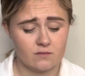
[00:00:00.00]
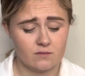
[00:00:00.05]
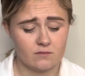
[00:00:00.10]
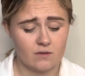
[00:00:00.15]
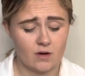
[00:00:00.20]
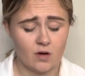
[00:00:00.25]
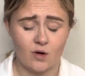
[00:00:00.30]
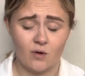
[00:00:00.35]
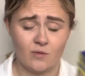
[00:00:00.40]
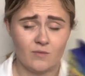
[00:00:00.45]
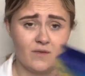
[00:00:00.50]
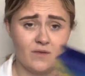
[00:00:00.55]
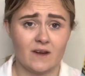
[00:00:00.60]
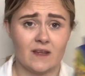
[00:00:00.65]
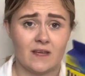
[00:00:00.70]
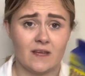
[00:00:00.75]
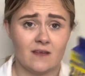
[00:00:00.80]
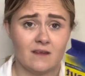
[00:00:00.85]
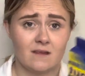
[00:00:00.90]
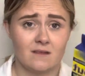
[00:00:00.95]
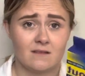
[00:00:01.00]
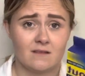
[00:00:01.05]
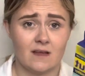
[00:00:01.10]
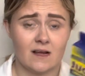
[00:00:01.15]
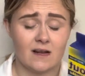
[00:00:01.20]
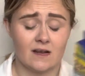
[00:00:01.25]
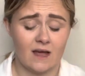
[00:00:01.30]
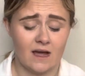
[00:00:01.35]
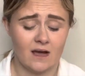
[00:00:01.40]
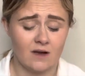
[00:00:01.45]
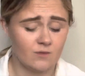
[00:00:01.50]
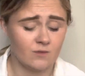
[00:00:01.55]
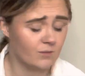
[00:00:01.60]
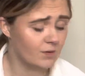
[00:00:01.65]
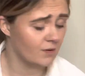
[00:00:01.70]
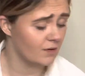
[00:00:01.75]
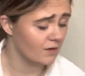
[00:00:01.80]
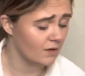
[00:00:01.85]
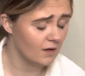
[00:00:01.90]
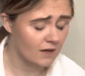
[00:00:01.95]
hopefully that'll help.
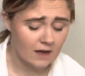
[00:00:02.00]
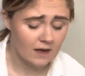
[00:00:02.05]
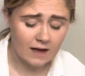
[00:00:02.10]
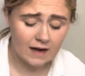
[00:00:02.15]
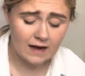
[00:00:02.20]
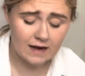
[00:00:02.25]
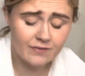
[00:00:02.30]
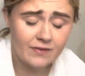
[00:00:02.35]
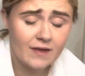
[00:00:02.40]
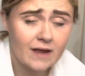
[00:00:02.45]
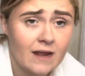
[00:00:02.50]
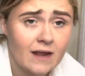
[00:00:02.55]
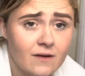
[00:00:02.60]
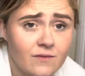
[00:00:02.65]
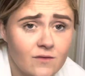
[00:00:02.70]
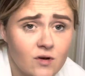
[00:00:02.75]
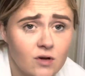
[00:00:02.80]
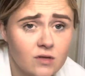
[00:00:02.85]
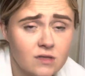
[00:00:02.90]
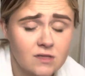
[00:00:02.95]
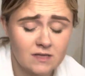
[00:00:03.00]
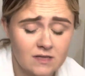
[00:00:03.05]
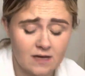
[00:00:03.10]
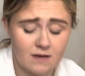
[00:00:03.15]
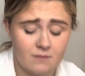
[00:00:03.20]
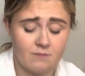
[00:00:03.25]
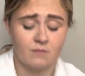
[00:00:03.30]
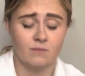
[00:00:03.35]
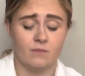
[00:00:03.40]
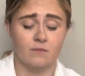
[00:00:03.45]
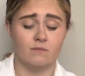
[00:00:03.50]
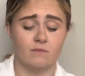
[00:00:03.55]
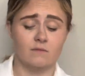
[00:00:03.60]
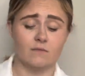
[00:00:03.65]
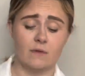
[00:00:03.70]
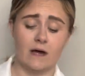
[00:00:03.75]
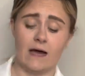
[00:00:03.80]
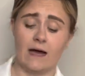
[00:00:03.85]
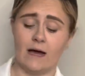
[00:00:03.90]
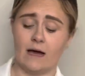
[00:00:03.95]
And then I've got some
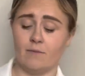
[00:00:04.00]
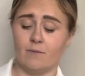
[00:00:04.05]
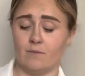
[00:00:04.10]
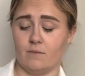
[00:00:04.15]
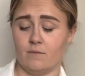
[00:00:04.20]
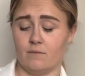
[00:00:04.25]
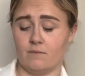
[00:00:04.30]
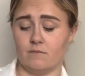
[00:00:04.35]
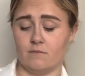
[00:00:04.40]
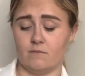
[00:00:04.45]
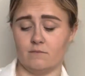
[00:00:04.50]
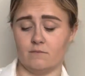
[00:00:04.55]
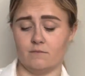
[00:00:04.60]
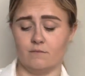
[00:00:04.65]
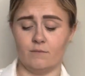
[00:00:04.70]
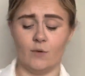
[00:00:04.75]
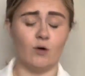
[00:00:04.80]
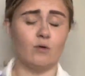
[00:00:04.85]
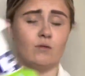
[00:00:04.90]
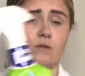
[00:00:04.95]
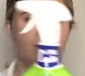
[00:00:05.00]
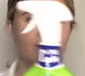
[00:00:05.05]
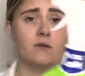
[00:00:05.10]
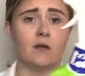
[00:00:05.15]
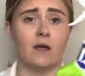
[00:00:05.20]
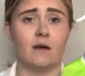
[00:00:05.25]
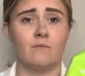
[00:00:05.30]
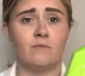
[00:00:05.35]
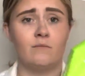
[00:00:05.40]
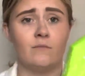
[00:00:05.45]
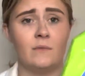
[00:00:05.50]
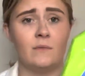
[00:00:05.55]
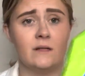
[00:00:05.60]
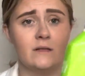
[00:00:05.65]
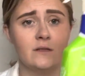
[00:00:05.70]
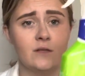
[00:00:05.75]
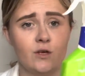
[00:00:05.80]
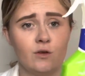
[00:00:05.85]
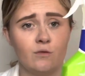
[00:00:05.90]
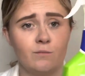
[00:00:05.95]
mould and
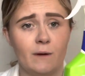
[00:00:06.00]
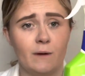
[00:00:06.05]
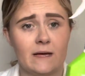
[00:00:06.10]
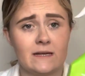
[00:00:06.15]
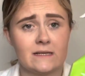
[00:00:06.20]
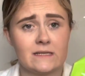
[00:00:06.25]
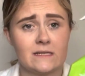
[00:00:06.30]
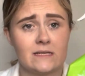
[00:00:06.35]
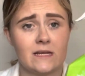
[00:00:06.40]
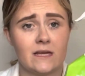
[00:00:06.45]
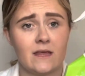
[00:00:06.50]
mildew blaster